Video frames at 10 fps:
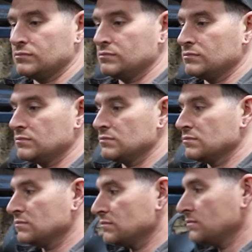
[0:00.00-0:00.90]

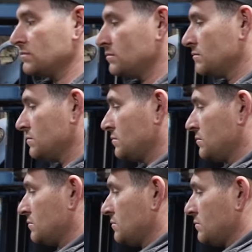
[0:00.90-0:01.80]

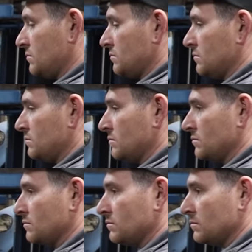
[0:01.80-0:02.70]

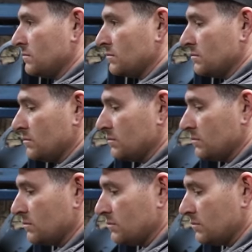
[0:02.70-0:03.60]

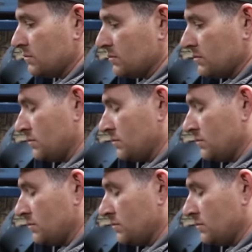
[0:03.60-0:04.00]
Nobody speaks.